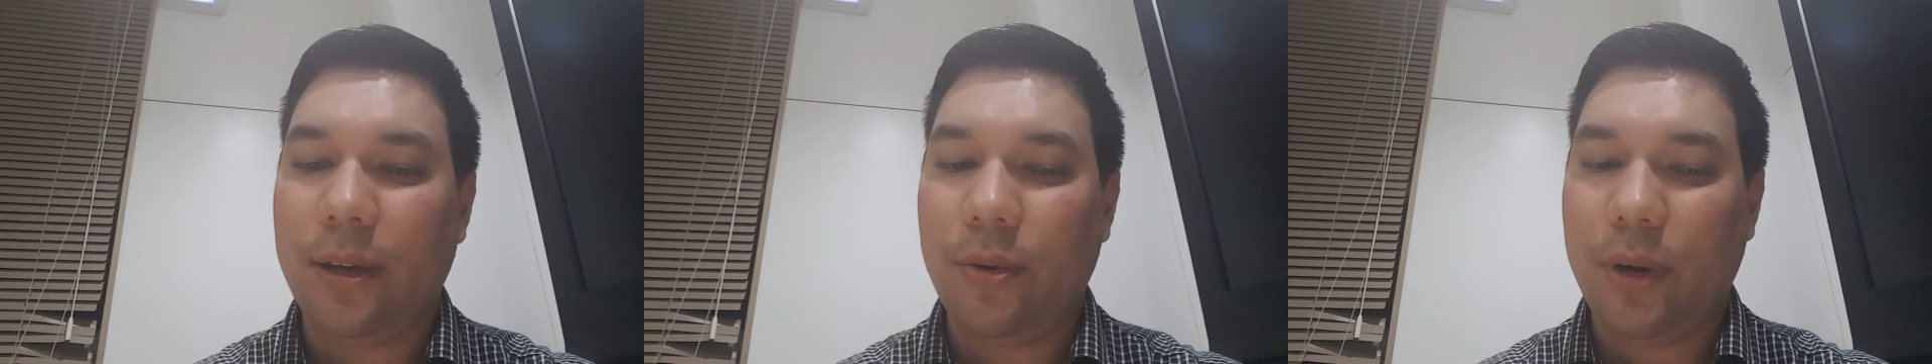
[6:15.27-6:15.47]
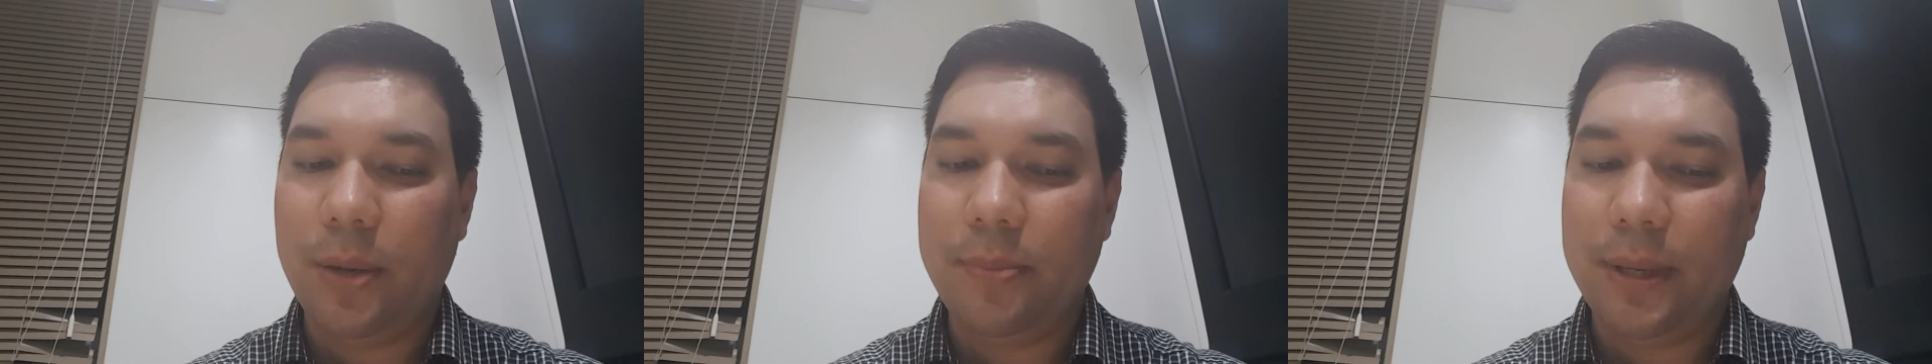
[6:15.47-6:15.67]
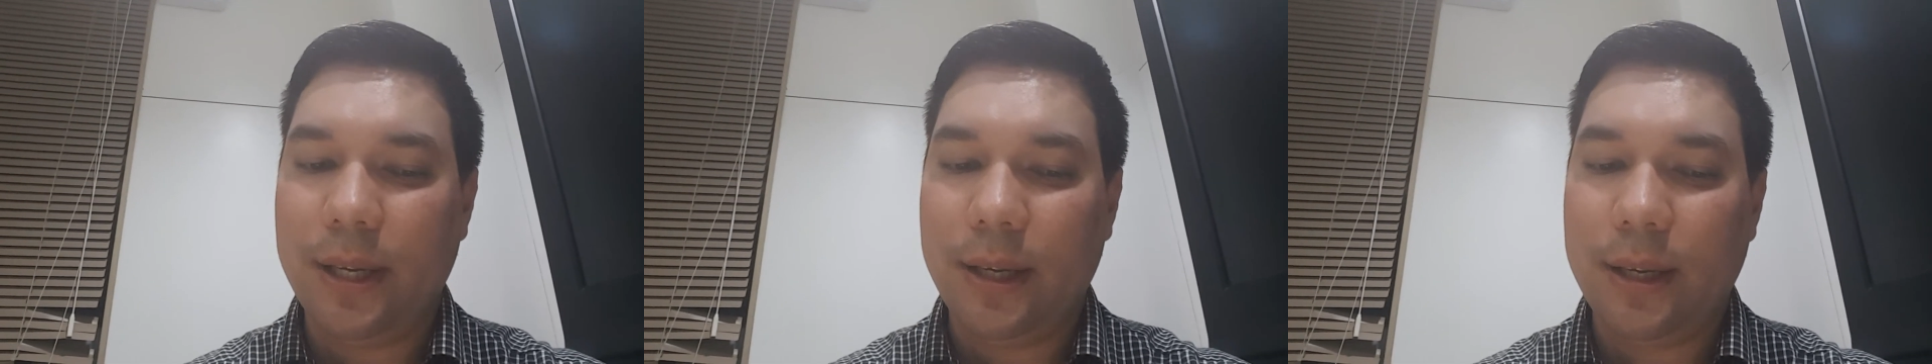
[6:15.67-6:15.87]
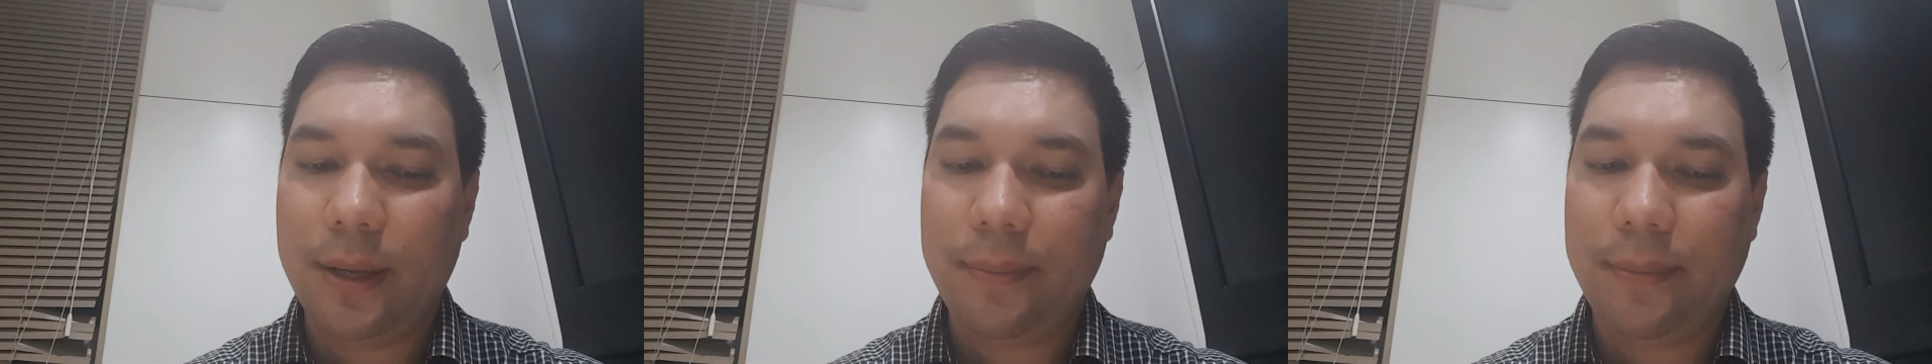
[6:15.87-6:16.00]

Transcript: quite big.